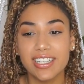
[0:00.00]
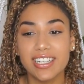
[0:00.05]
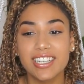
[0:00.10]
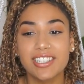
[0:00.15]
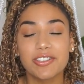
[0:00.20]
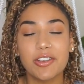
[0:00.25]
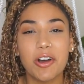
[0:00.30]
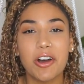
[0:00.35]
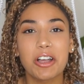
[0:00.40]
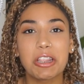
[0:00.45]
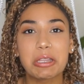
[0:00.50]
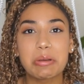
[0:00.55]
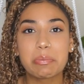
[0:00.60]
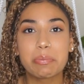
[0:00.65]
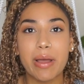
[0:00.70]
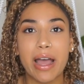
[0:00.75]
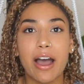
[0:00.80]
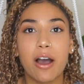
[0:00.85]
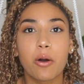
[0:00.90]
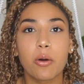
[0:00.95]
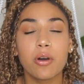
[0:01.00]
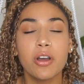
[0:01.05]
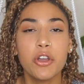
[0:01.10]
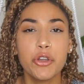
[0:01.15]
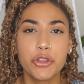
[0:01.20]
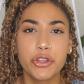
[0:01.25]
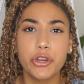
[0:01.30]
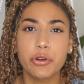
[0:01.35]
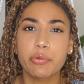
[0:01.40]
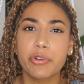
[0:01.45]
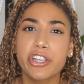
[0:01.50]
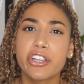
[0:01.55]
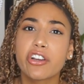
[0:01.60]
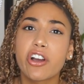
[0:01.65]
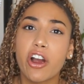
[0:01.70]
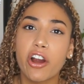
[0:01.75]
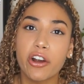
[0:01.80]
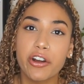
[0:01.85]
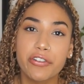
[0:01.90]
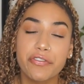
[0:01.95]
It is all about your
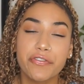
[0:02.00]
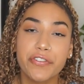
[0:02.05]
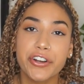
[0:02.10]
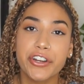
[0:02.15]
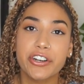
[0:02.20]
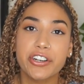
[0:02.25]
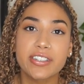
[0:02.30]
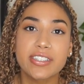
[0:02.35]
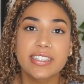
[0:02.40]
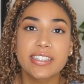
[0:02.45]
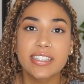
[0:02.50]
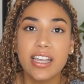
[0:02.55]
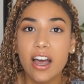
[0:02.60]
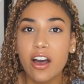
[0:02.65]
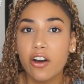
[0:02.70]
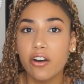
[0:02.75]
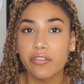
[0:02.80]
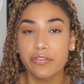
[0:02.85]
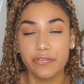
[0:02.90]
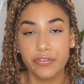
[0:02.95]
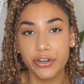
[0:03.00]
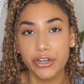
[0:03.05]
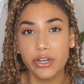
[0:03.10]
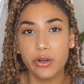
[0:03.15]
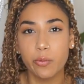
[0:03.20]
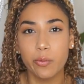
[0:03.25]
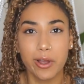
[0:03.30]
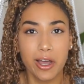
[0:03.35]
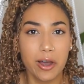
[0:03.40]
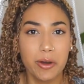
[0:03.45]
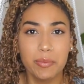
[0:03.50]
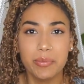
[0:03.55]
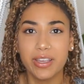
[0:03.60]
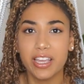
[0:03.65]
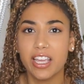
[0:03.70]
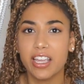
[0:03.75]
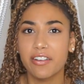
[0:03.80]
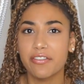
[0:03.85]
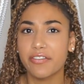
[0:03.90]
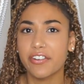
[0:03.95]
regard for yourself, for your
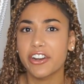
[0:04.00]
well-being,